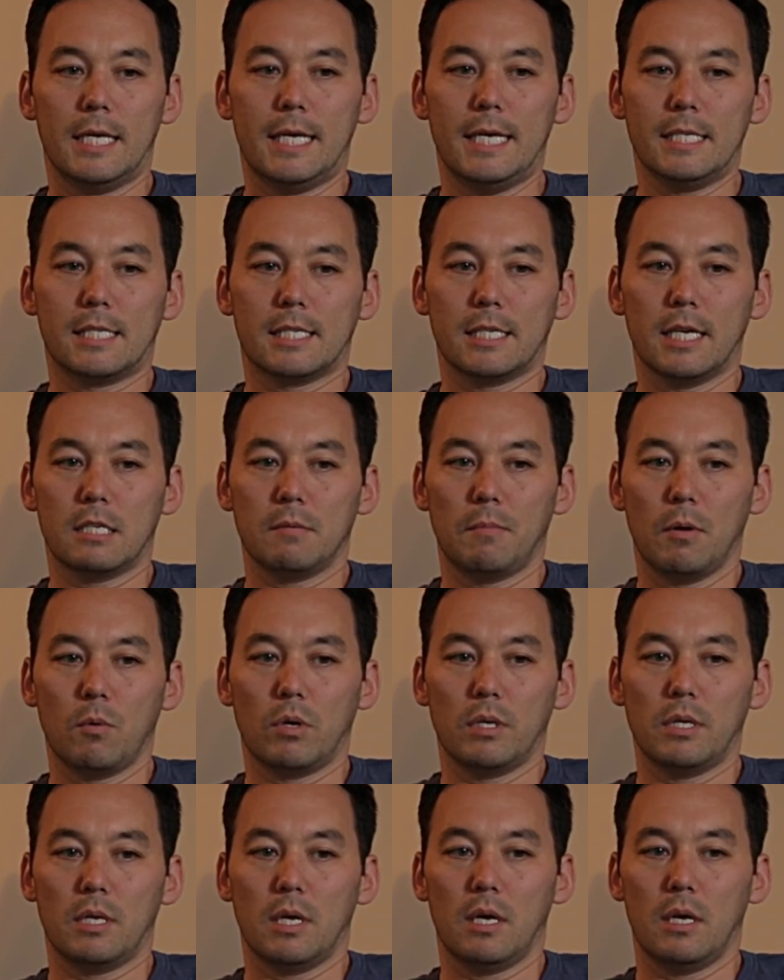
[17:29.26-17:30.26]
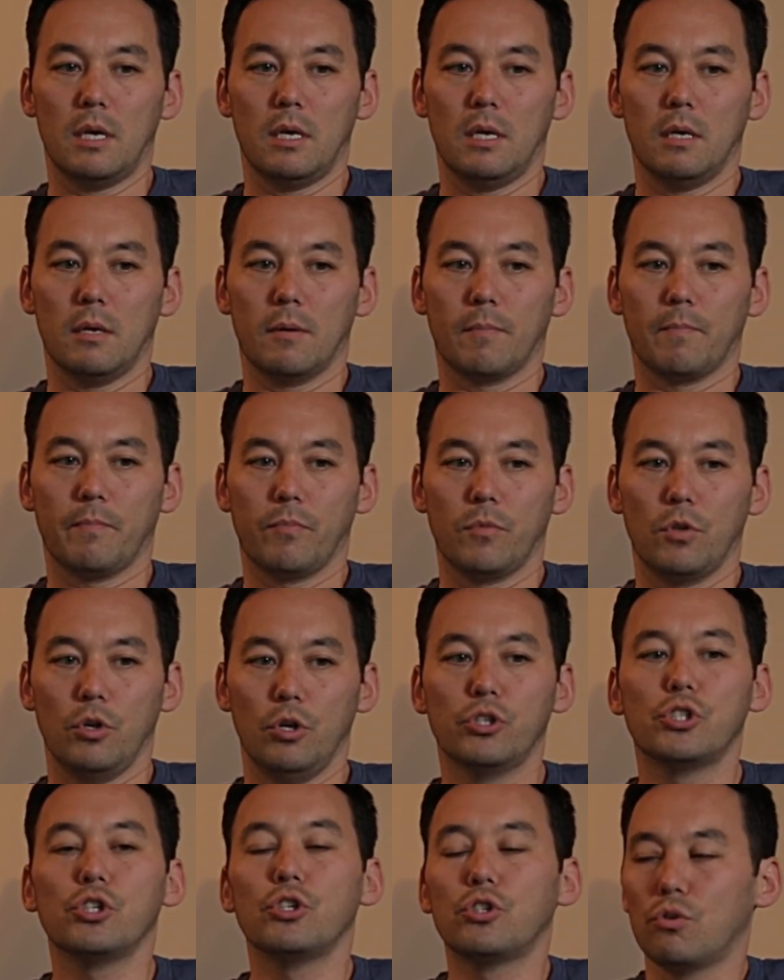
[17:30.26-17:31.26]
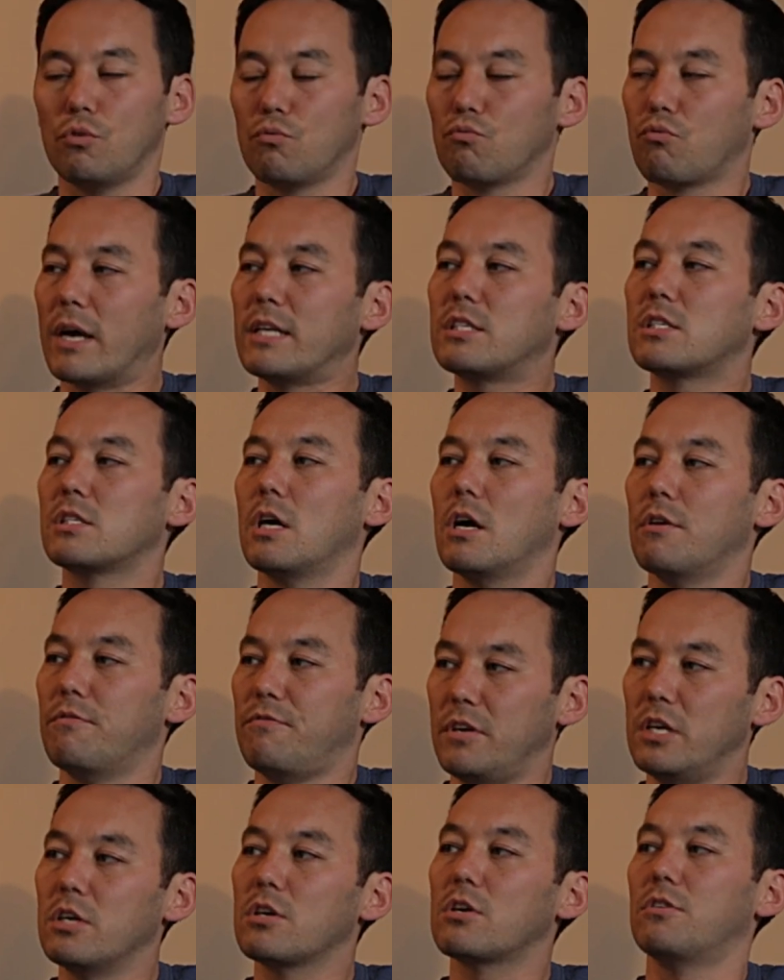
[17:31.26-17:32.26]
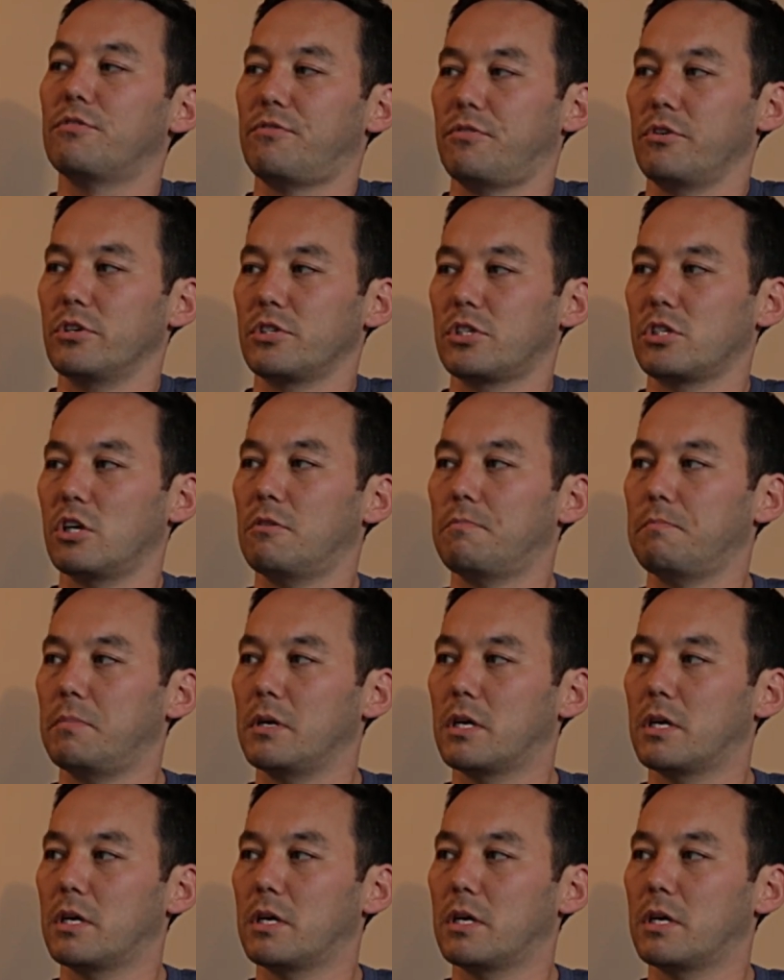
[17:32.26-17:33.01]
He said to me one day, you should write a vehicle for yourself